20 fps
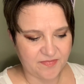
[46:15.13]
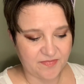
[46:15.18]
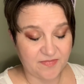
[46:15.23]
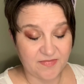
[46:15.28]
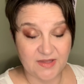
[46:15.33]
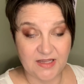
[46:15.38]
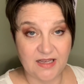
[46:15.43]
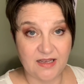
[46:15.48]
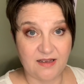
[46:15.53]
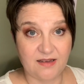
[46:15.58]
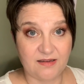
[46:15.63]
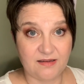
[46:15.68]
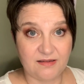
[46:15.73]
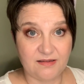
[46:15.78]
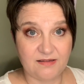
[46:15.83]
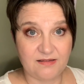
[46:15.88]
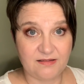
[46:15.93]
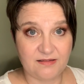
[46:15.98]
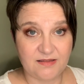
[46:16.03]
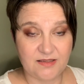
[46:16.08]
yeah,
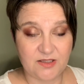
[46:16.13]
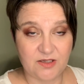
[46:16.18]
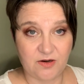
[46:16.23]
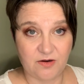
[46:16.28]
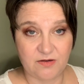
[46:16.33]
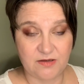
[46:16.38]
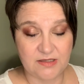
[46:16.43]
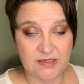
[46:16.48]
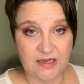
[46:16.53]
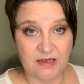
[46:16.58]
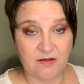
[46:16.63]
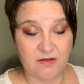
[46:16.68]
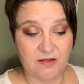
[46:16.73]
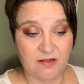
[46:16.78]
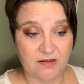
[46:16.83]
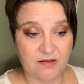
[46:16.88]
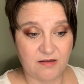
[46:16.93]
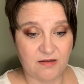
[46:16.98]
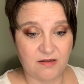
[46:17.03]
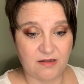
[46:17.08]
turns out
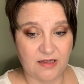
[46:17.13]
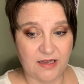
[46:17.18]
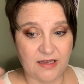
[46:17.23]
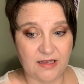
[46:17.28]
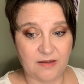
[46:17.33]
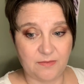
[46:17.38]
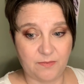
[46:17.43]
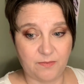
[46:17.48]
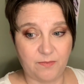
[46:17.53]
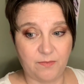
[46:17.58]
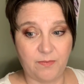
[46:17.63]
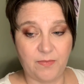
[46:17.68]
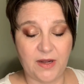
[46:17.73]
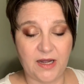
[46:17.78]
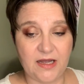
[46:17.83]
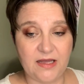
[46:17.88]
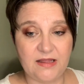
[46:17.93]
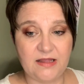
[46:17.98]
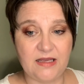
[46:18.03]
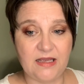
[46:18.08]
like
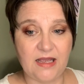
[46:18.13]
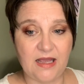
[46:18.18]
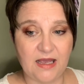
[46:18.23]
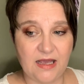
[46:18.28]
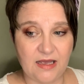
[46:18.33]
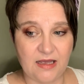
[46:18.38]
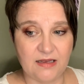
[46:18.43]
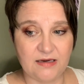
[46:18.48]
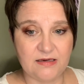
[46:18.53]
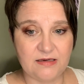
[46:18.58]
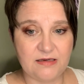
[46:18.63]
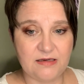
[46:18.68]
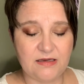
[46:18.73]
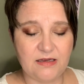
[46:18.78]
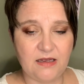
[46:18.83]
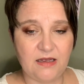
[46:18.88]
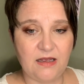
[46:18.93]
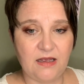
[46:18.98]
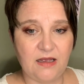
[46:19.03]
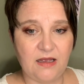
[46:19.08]
by the end,
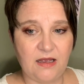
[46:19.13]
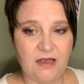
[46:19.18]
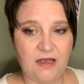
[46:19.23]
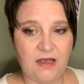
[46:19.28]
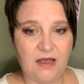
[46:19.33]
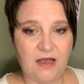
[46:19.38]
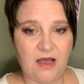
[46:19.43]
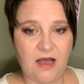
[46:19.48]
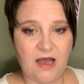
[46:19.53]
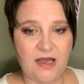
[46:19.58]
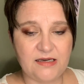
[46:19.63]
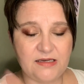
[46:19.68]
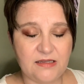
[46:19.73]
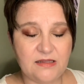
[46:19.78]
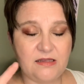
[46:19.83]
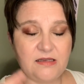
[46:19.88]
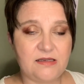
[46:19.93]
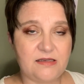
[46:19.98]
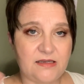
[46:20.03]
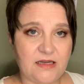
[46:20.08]
I did
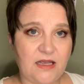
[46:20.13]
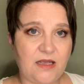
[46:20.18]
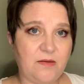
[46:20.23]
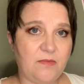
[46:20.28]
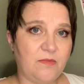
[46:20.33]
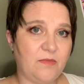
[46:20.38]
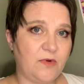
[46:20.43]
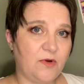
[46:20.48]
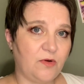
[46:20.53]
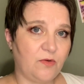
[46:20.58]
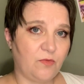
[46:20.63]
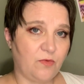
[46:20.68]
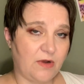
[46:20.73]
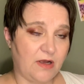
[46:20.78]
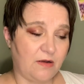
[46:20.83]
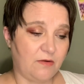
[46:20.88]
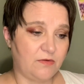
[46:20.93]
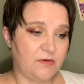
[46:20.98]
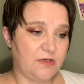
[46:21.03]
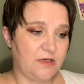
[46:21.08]
the same
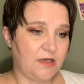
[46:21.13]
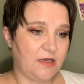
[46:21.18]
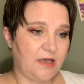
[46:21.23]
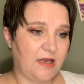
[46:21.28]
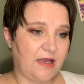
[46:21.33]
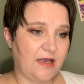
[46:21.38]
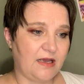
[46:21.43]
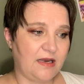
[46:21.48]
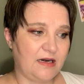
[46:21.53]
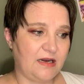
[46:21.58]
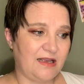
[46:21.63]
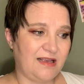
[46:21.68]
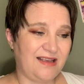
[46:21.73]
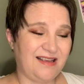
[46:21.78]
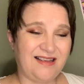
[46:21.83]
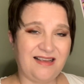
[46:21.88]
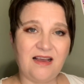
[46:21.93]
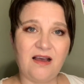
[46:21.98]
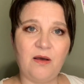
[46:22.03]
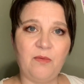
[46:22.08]
route and it
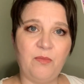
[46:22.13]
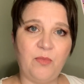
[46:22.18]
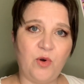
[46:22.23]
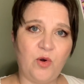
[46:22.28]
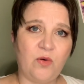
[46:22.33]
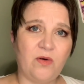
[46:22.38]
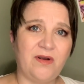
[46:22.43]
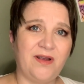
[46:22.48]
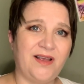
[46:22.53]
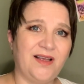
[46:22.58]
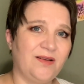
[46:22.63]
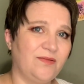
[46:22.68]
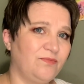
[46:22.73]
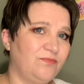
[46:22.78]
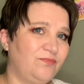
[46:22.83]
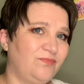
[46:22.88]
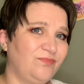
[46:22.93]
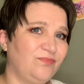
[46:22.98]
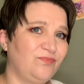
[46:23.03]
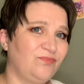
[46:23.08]
got boring
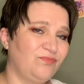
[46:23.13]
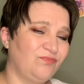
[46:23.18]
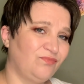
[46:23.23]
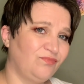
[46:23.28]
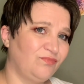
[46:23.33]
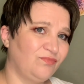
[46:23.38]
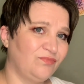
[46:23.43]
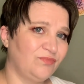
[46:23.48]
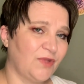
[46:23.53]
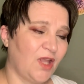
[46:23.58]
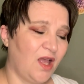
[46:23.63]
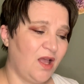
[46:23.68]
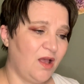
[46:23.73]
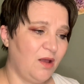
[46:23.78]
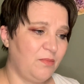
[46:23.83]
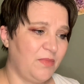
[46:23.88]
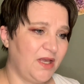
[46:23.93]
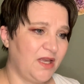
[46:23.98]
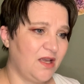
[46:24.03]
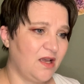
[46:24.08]

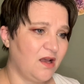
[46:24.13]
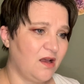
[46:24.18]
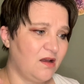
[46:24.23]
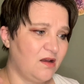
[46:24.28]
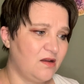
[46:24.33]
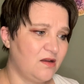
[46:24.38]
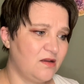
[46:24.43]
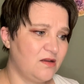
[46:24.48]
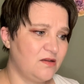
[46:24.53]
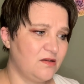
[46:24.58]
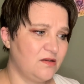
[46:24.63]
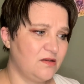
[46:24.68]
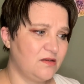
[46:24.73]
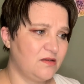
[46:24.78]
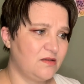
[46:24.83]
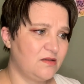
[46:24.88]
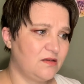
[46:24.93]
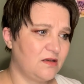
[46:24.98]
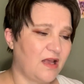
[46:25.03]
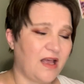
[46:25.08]

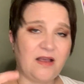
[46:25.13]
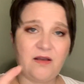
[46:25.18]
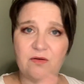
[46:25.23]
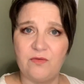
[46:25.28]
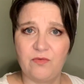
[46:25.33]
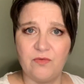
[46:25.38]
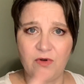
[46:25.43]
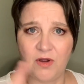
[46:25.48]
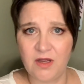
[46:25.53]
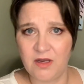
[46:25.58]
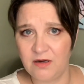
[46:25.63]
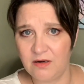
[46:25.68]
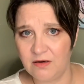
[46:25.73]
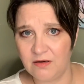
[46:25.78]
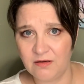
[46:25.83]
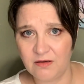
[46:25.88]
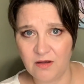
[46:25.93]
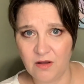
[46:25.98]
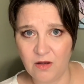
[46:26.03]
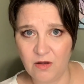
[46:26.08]
because I could run
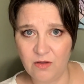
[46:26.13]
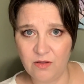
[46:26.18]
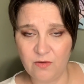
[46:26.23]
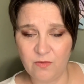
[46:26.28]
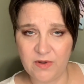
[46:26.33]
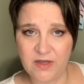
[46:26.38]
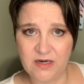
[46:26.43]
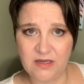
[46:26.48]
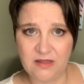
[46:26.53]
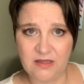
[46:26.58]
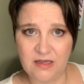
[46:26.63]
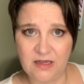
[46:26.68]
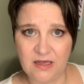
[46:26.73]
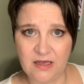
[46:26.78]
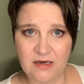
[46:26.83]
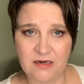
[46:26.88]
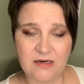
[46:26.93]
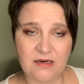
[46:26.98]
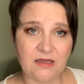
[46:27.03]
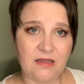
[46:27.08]
all the way to the
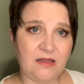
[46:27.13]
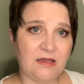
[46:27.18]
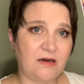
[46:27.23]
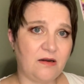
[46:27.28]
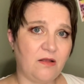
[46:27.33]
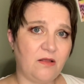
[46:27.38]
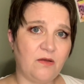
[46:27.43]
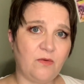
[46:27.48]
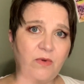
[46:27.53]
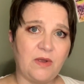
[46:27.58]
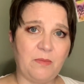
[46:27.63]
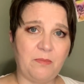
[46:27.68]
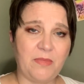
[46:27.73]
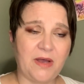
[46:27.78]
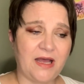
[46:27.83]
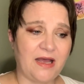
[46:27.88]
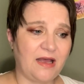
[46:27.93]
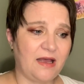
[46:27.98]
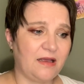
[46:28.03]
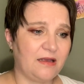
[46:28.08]
end and then all the way
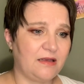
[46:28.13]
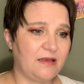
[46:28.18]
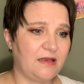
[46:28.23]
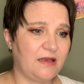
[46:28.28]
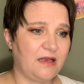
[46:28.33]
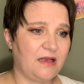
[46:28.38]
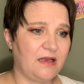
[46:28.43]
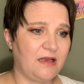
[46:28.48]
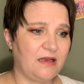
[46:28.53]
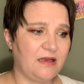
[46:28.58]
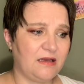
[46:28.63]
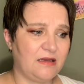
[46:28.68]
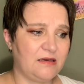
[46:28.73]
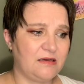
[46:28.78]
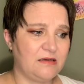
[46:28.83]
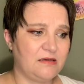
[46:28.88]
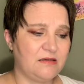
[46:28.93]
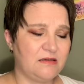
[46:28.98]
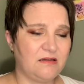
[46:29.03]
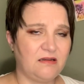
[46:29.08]
back,
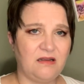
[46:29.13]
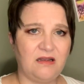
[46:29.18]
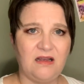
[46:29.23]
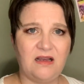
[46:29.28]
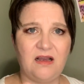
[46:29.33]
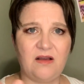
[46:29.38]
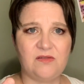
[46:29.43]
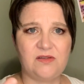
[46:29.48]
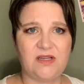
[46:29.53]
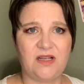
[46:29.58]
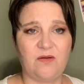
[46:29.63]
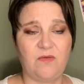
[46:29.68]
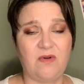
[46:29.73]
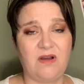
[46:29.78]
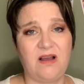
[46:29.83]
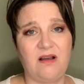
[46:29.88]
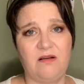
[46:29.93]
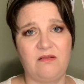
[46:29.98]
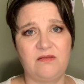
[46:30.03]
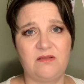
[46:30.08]
and I was like, wow,